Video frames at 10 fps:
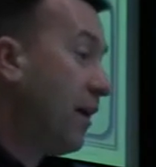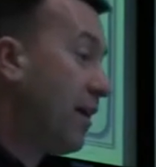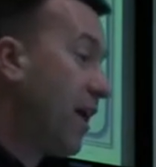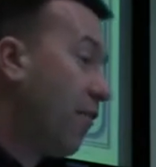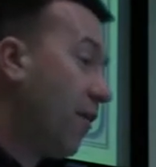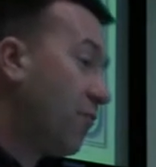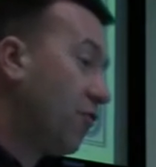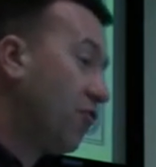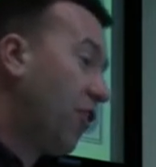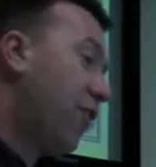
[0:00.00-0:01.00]
And here I'm
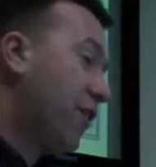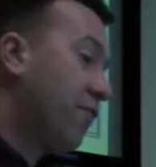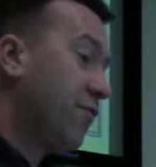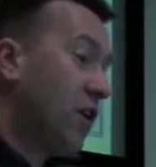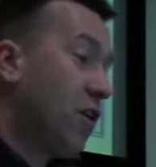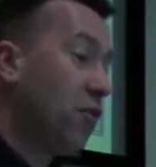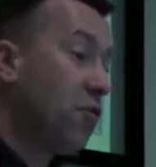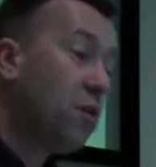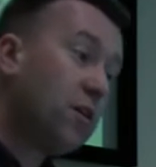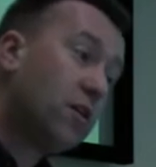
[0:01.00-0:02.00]
just showing a
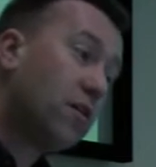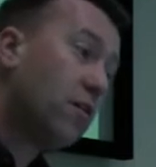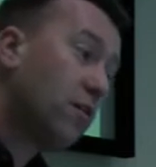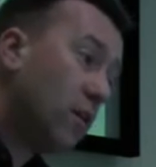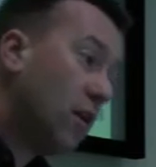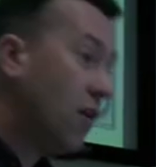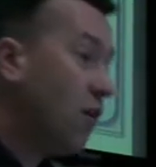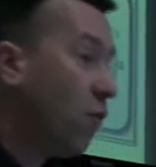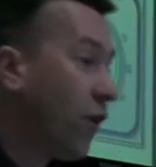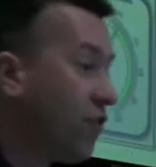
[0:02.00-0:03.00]
view
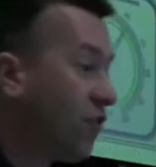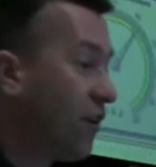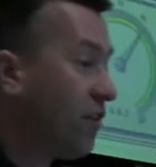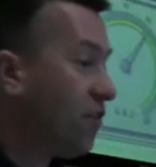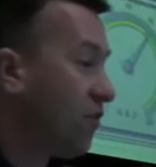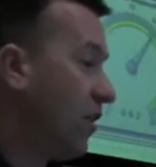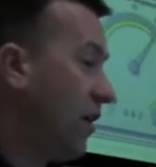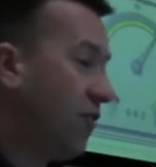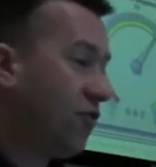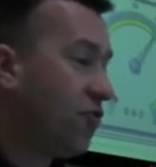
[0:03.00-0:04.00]
which is
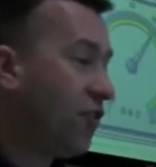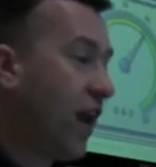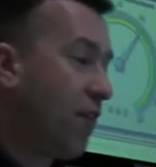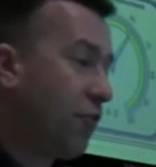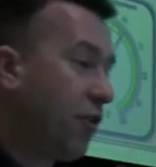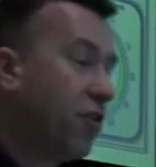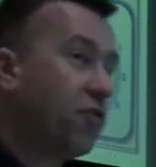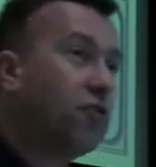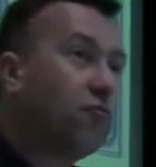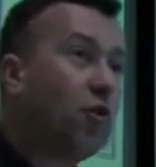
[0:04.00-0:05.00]
just an
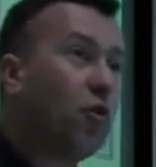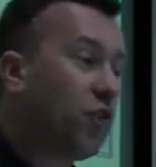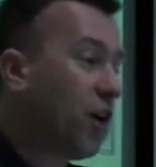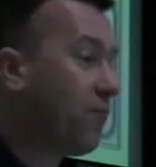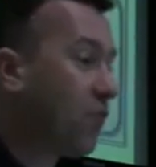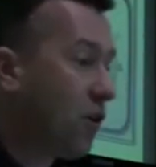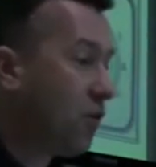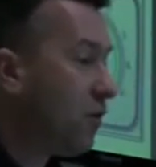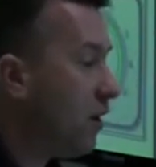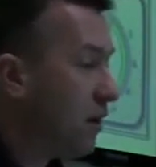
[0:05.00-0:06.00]
aggregate rolled up
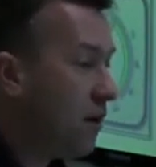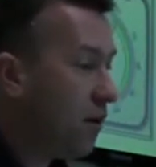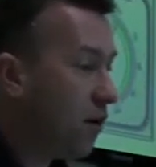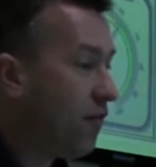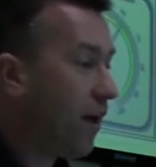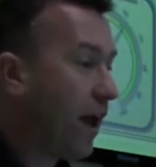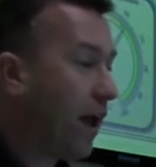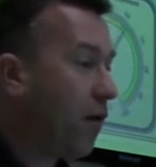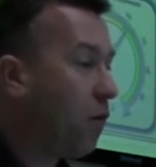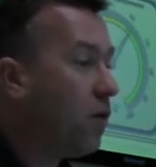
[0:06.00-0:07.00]
view of
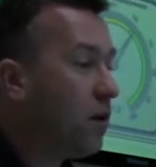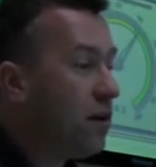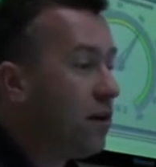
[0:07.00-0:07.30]
how